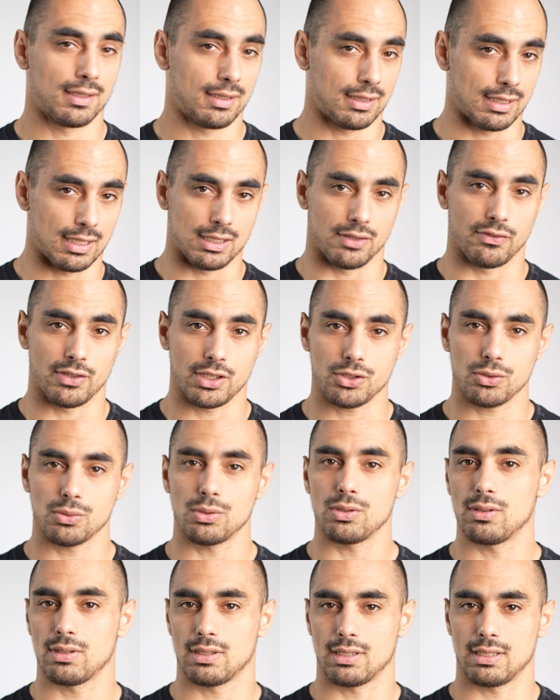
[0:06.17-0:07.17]
the
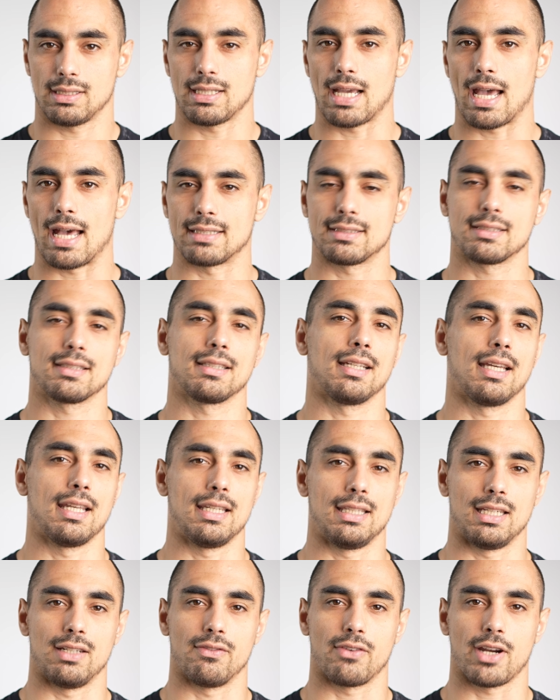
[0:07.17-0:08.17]
individual, the task, and
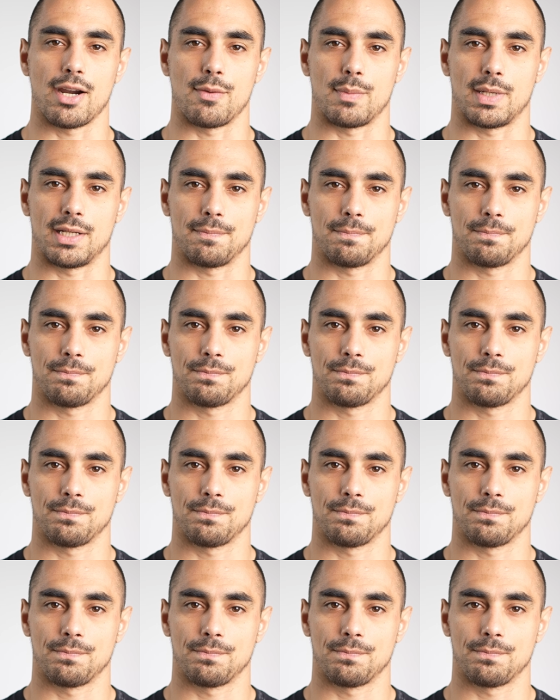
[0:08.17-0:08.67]
the environment.